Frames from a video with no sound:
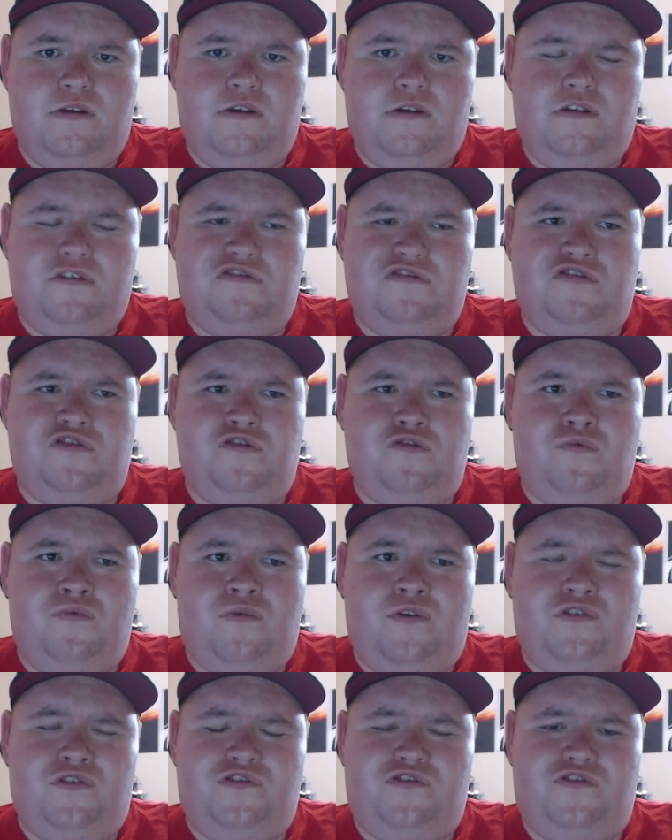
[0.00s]
to
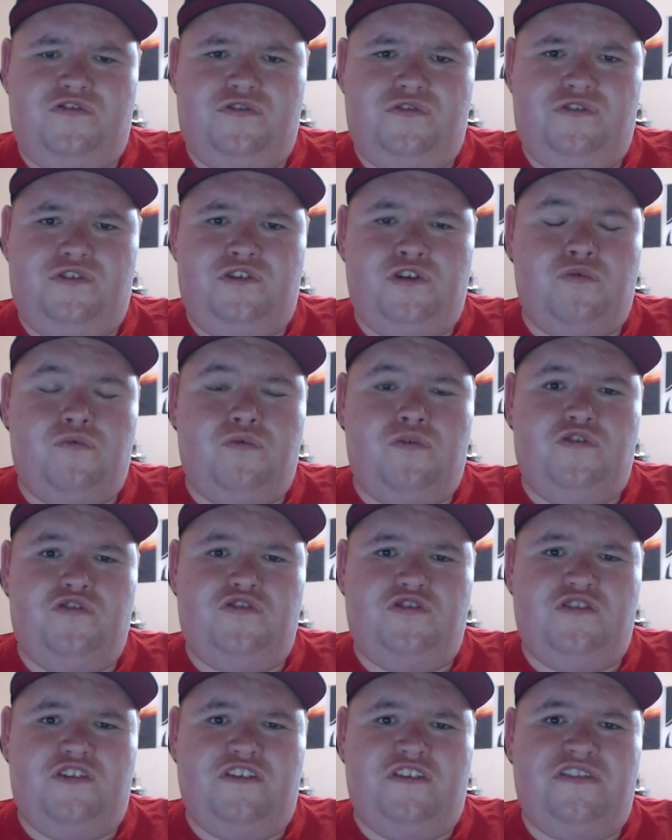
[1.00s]
which
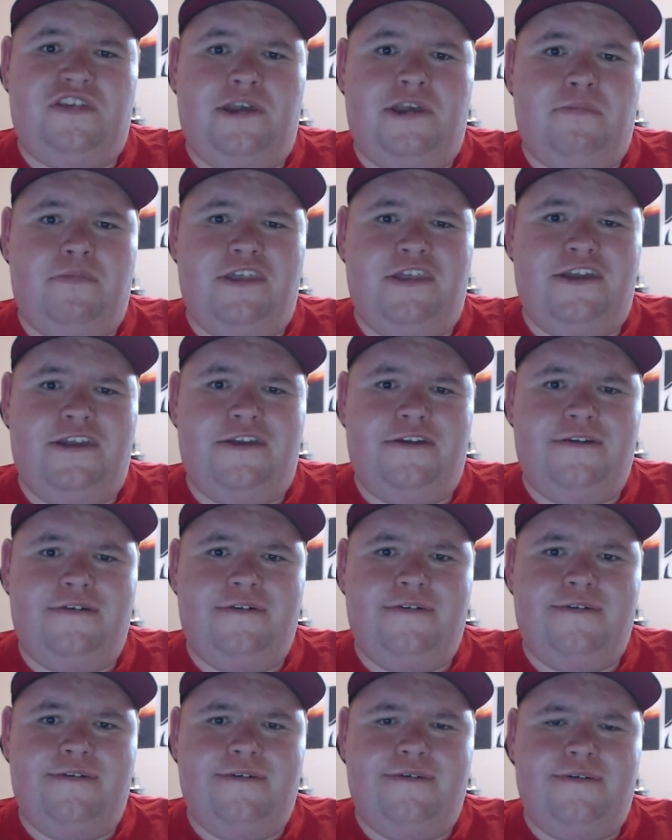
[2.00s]
coercion is happening
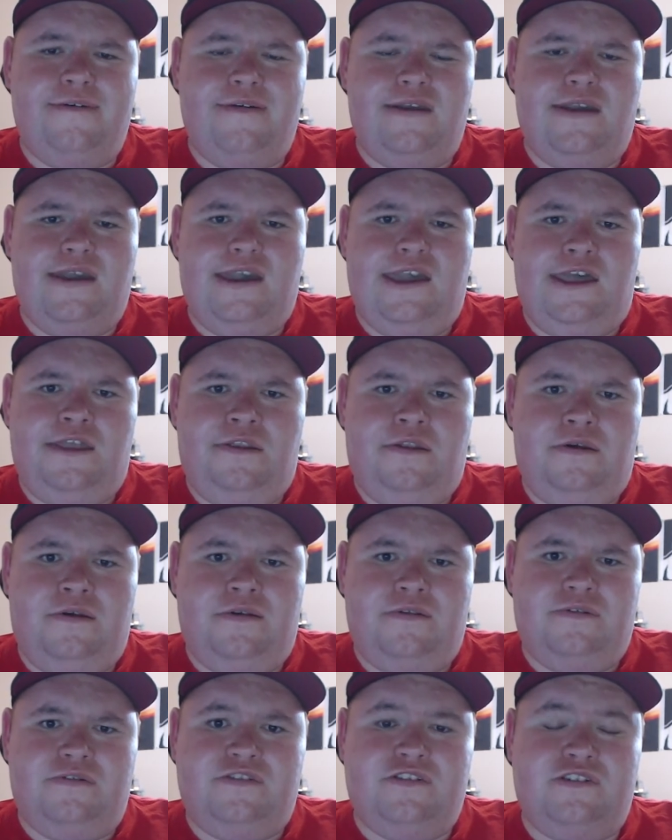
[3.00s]
at a
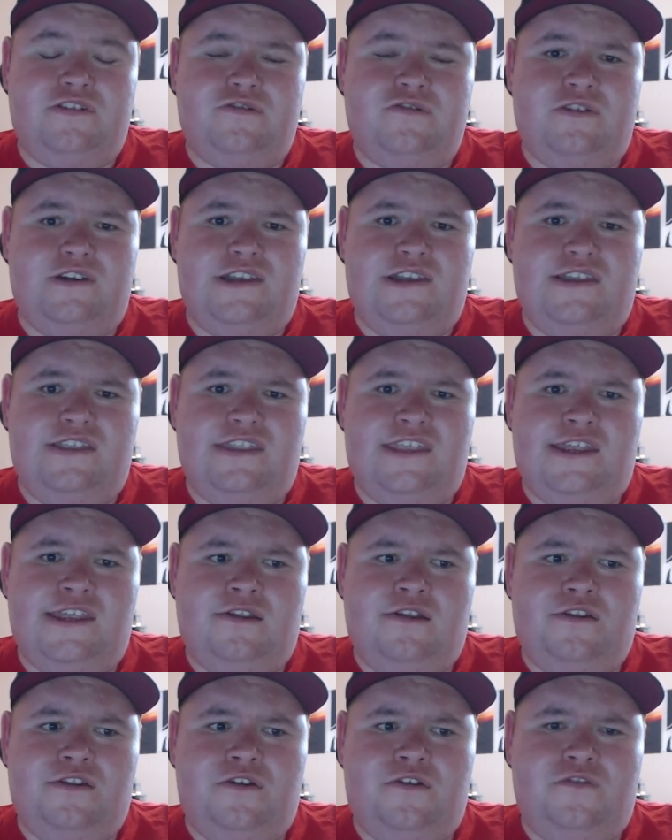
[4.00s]
degree that
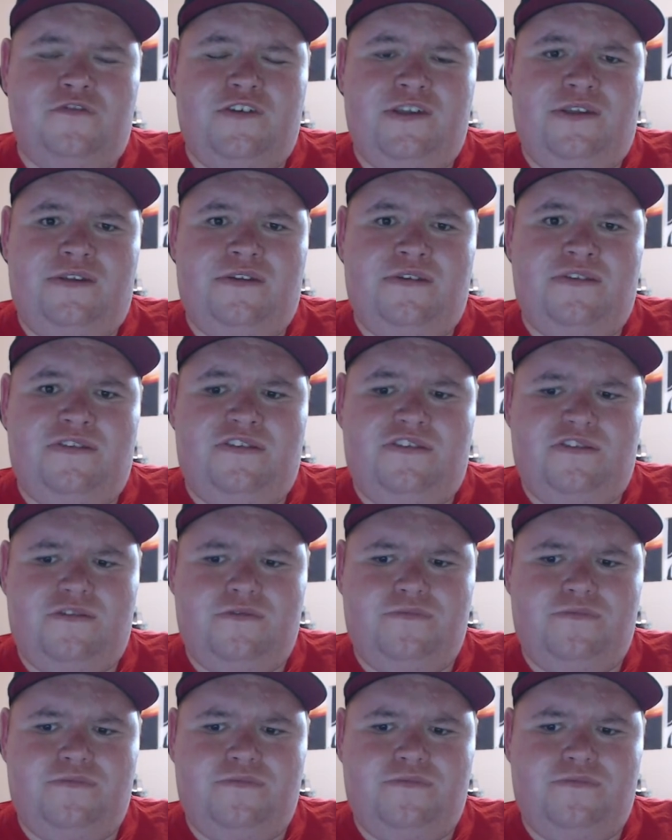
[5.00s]
I don't think is